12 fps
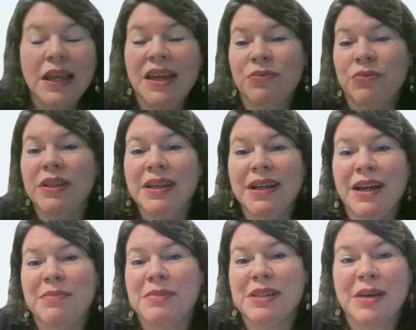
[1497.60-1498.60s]
it really
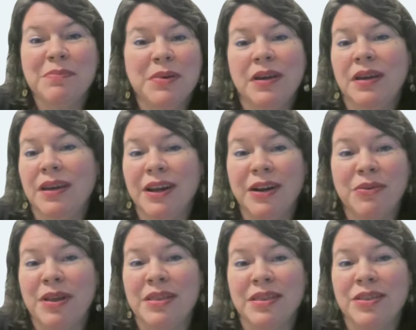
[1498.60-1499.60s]
comes up,
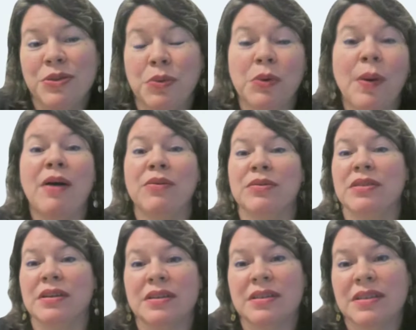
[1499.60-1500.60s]
throughout
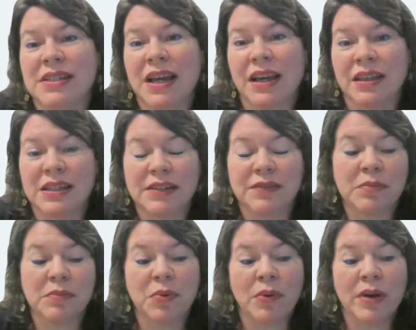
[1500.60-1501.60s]
the cycle at
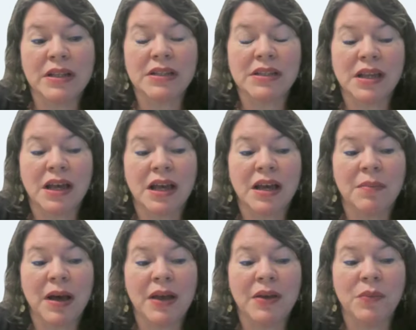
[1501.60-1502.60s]
different points.
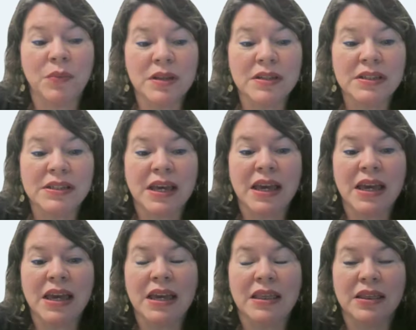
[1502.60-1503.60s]
I will
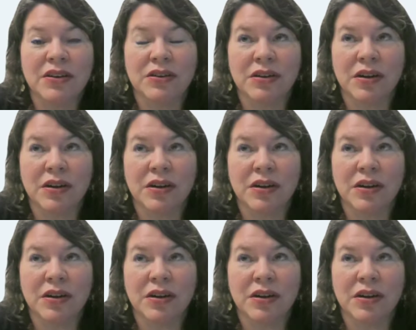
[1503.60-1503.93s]
say there